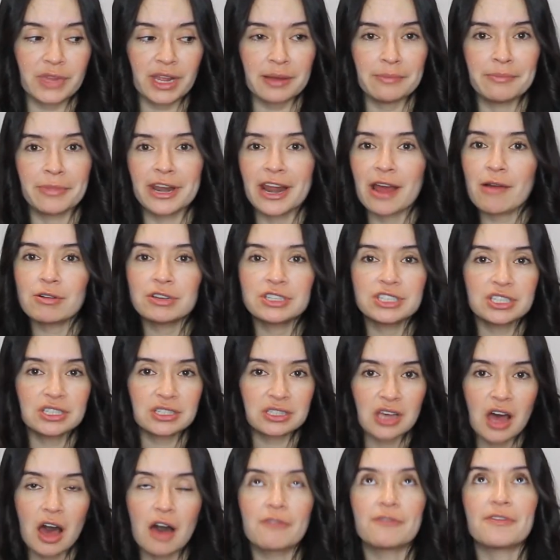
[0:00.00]
but I was
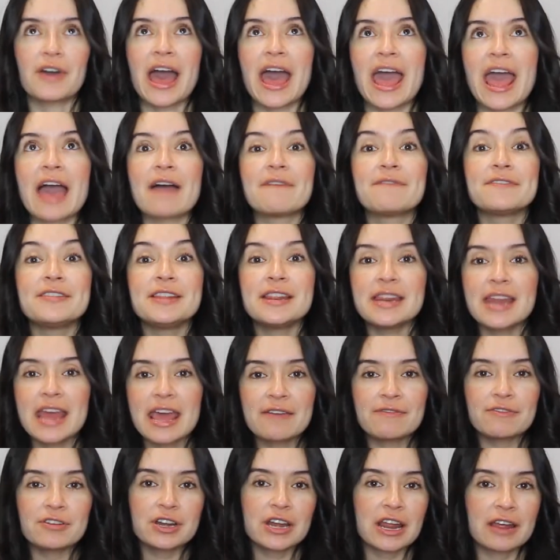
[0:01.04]
soft. I have
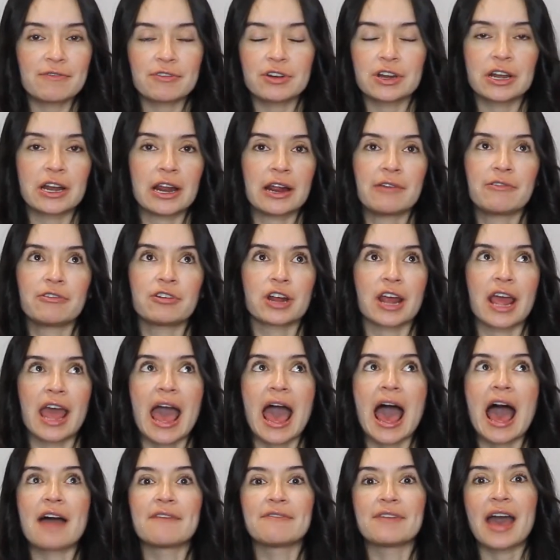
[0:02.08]
never
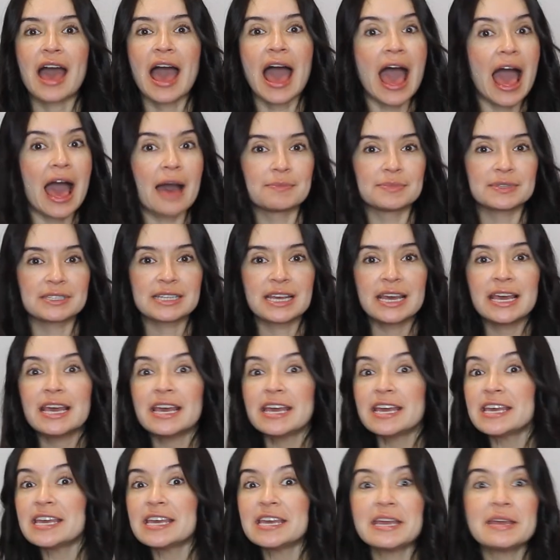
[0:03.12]
had abs
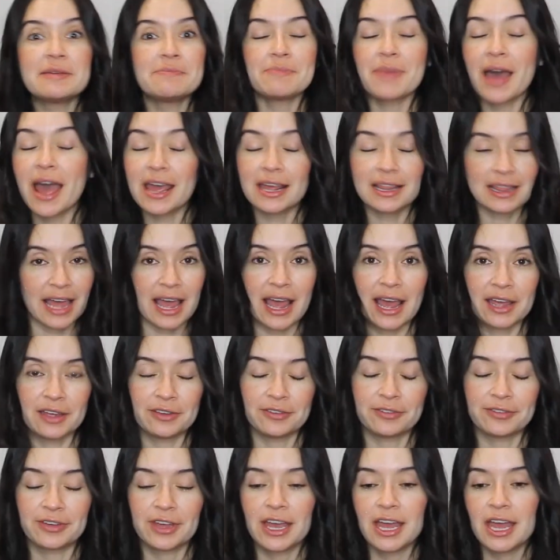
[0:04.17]
in my
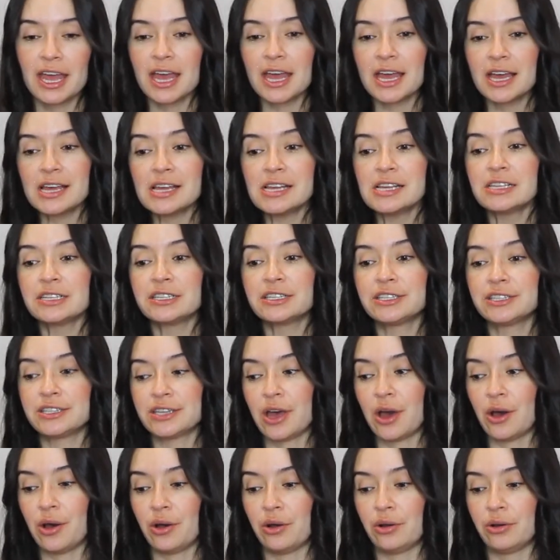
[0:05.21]
life.
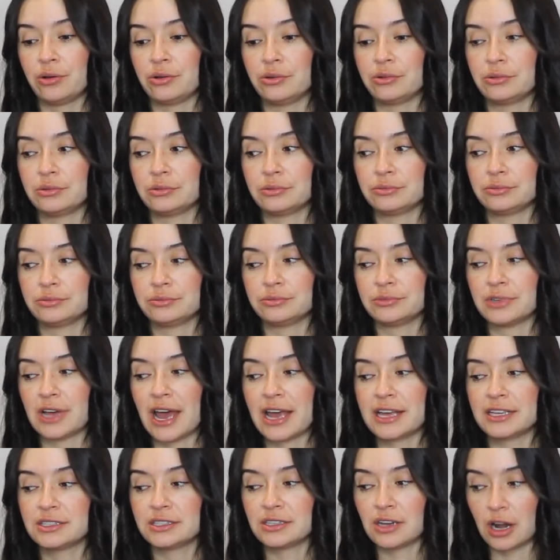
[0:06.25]
So
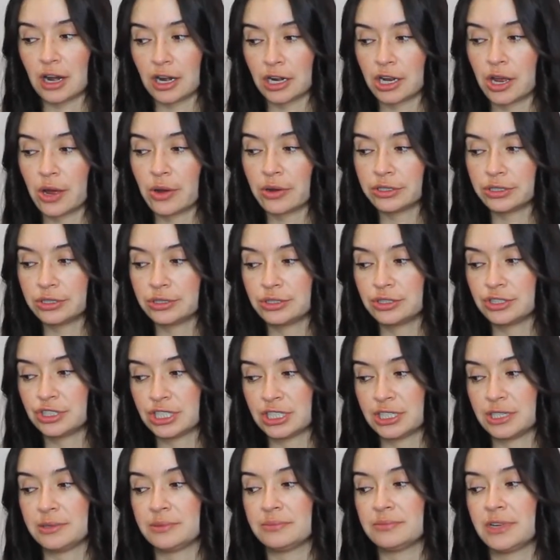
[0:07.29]
I started going to
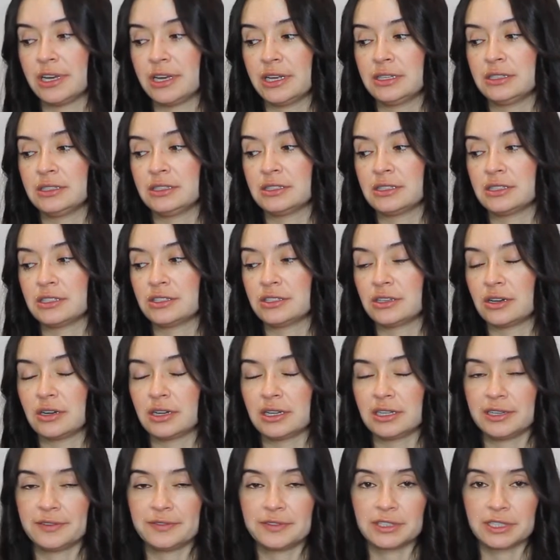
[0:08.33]
gym and
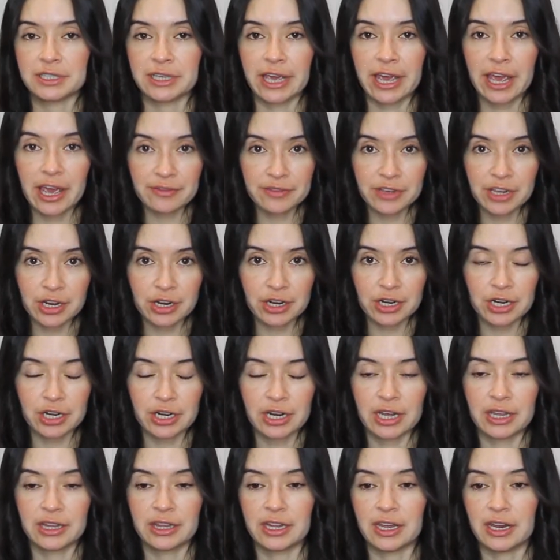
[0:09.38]
started lifting heavier,
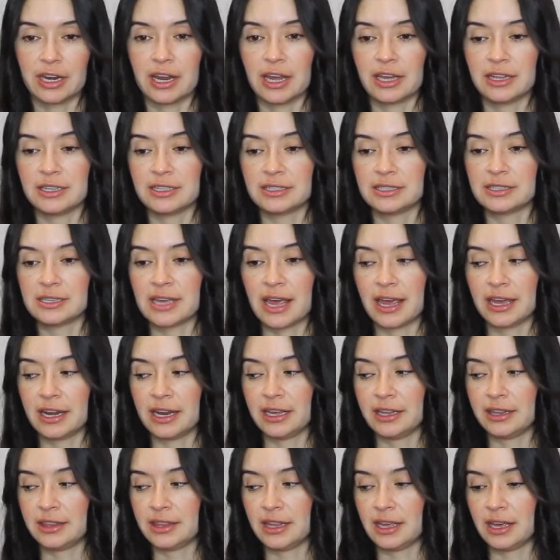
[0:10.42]
and then I
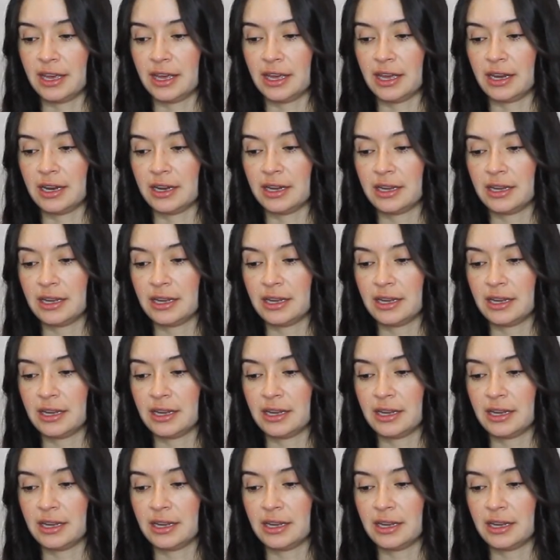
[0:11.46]
decided that